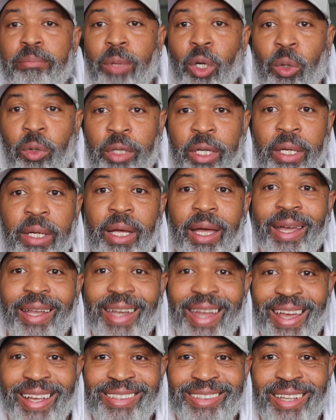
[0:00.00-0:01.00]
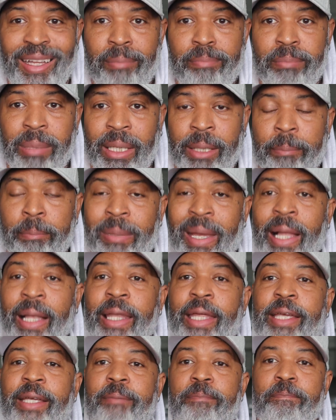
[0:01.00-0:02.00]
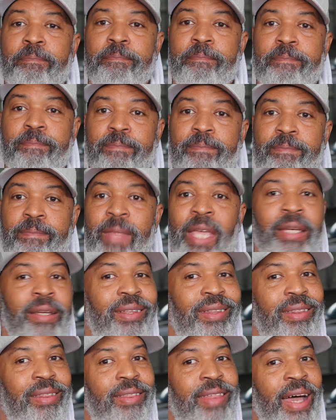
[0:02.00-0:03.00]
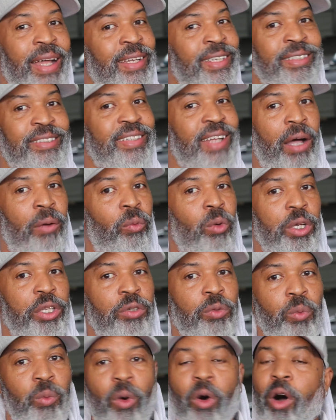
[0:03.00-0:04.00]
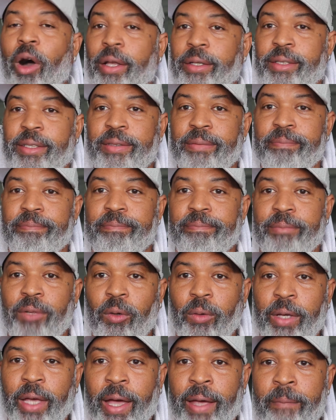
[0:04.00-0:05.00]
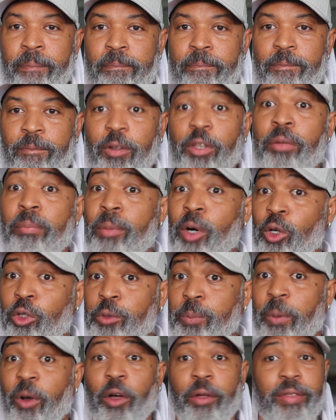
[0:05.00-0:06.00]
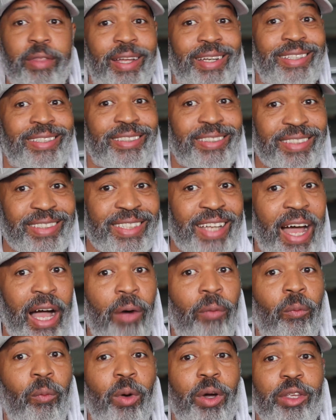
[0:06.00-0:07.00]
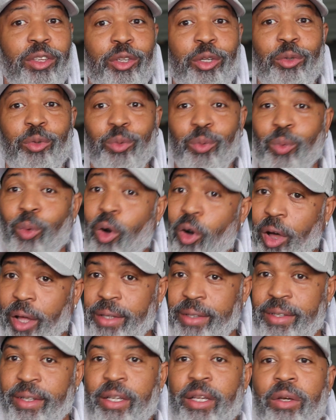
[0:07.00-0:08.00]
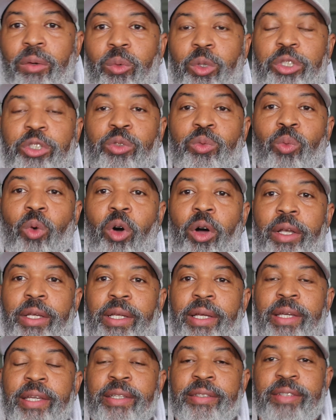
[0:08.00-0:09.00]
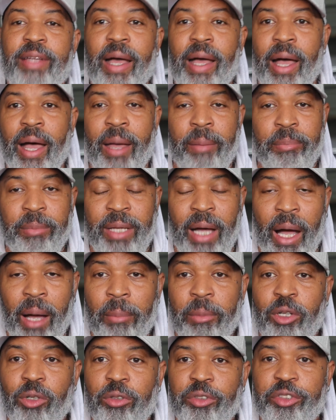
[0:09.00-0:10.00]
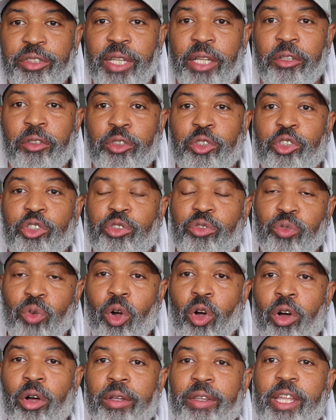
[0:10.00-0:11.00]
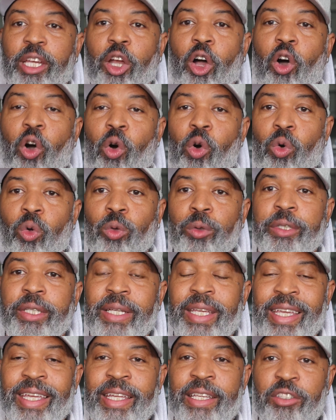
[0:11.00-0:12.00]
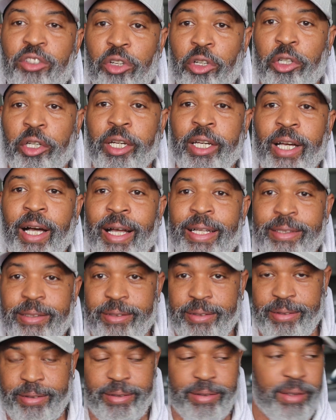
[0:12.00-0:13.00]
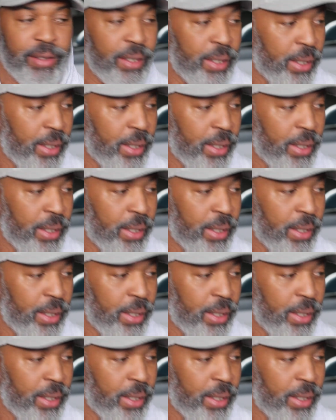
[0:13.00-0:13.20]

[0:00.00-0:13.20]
mode and has that big belly. That is not what you want, okay? For the most part, that is not what you want. What you want is abdominals that are strong, that hold in your guts.